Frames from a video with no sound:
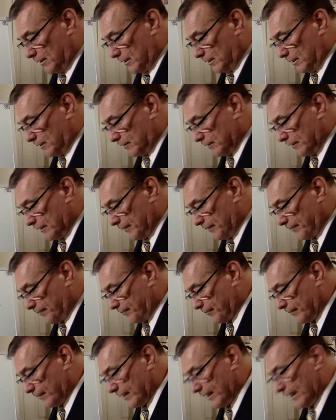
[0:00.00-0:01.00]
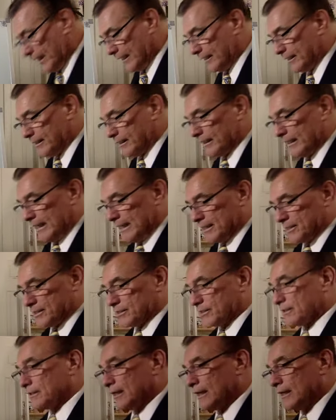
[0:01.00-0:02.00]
All right, and the last,